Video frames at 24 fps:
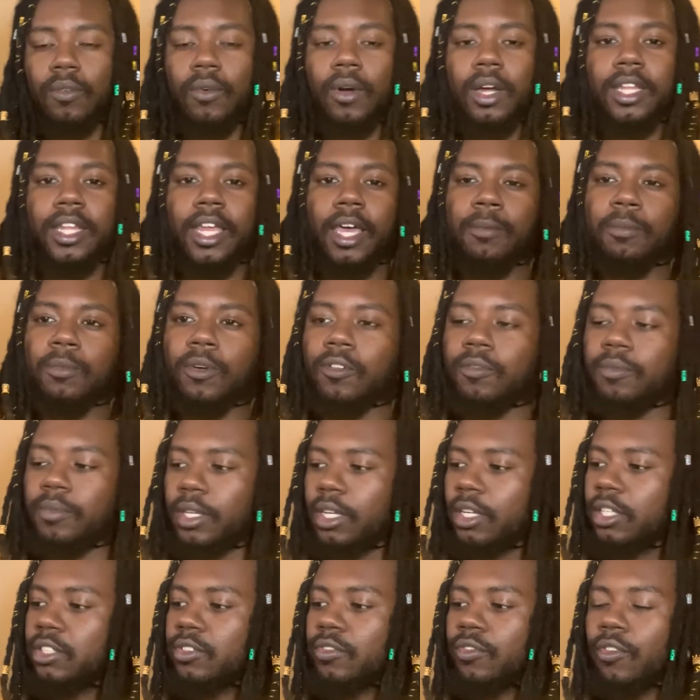that movement,
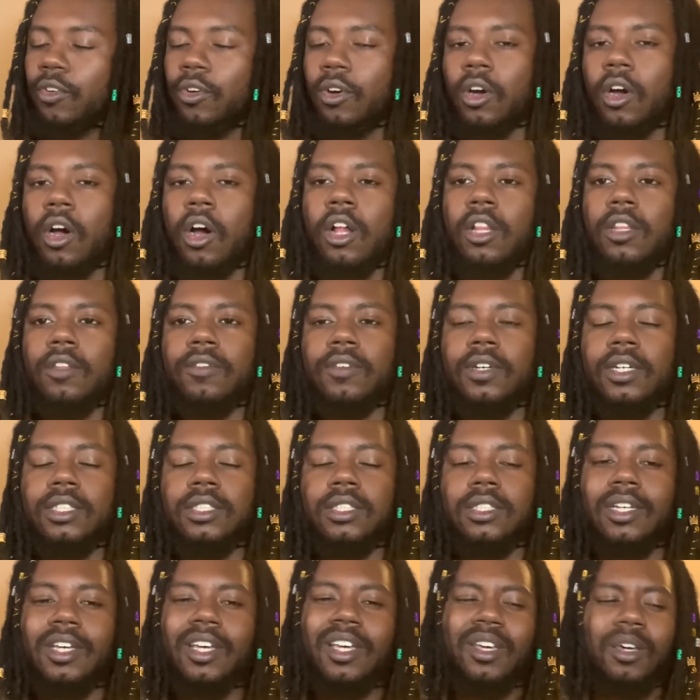is for all of us,
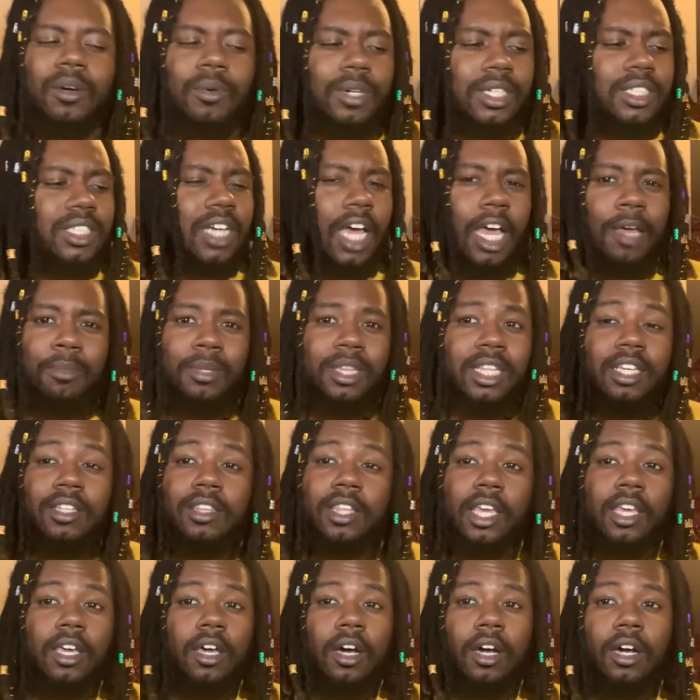which I believe
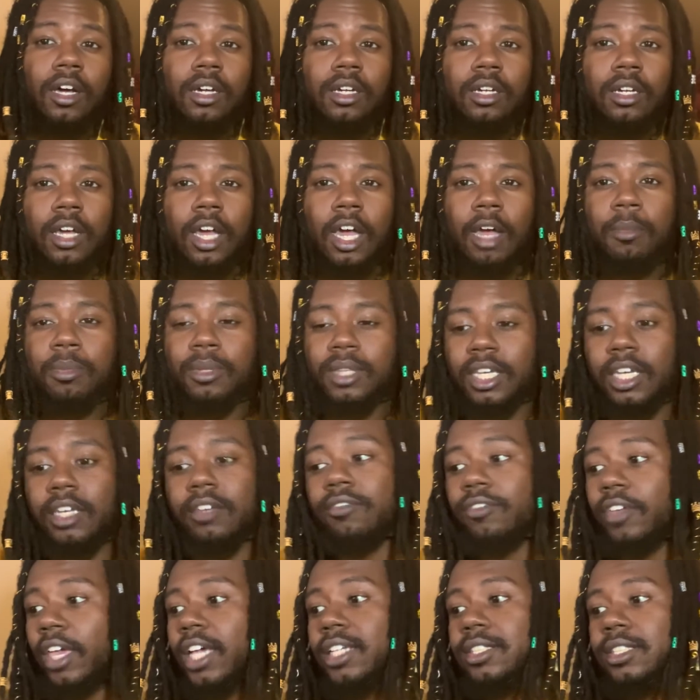they are. I believe,
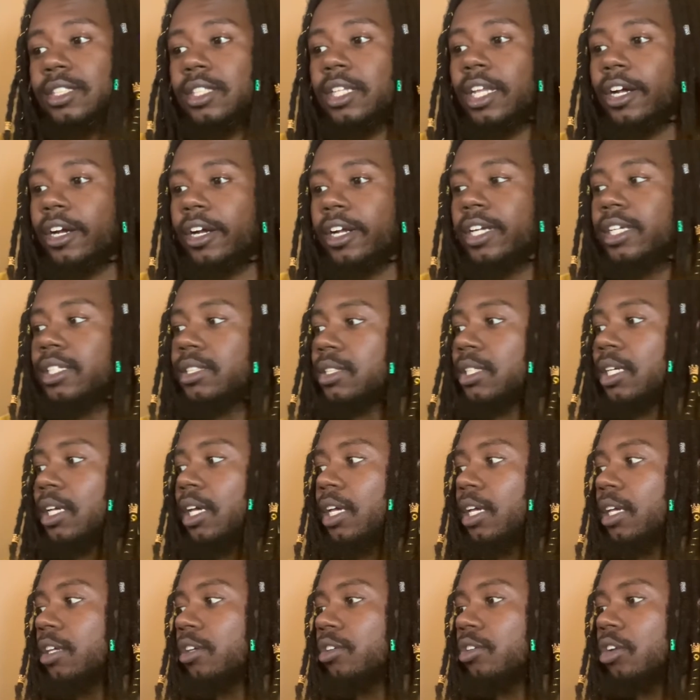yes, there is,
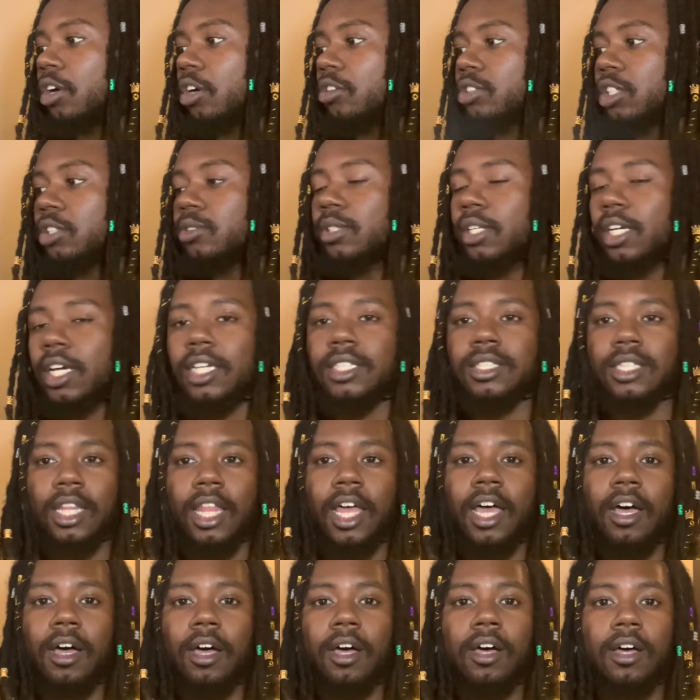you know, just because a
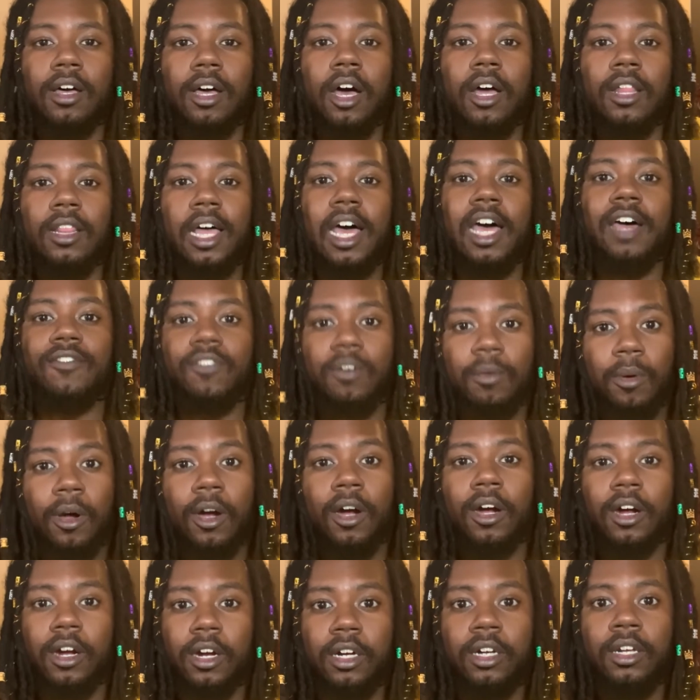lot of them
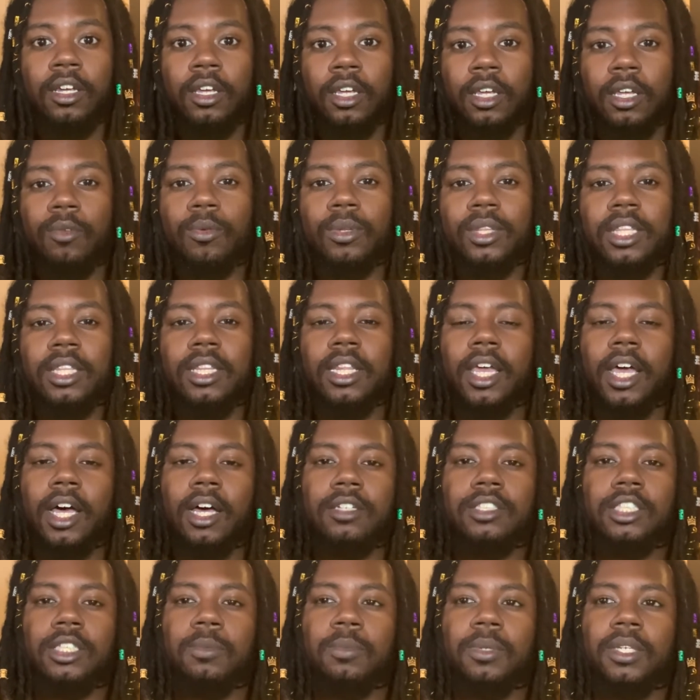are within the
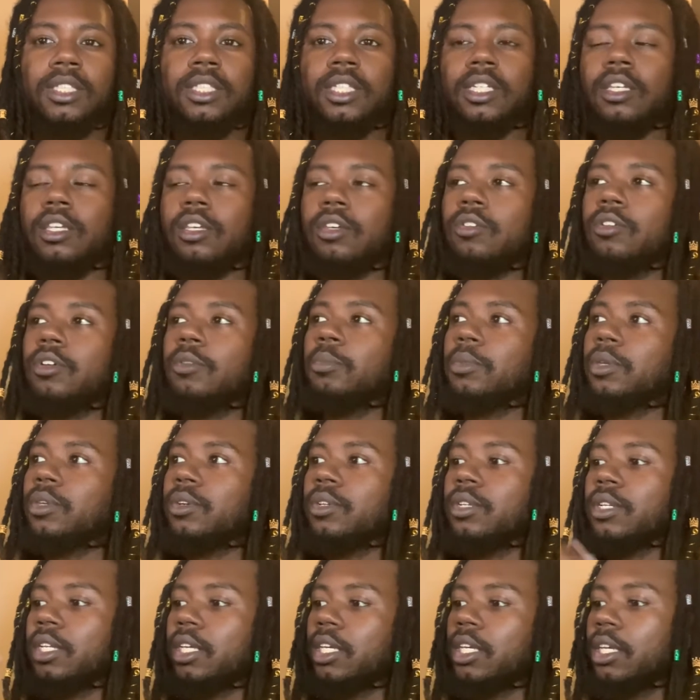LGBTQ
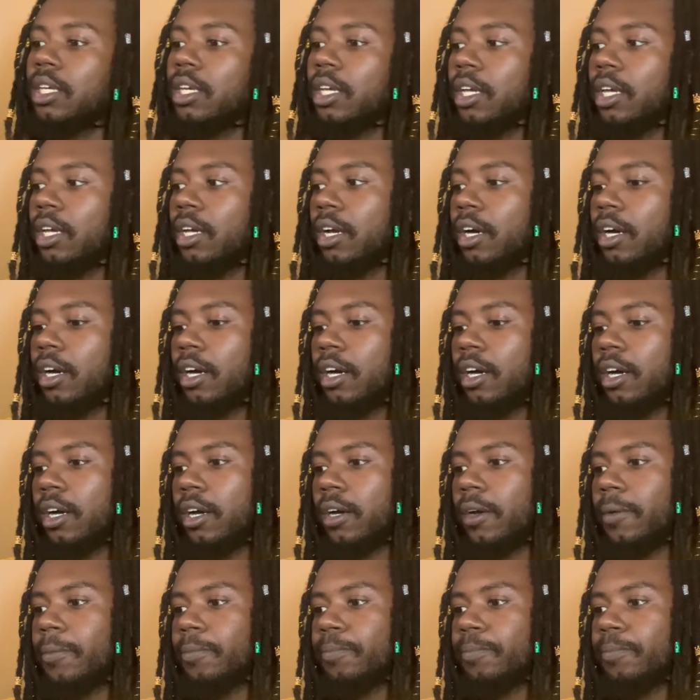community. A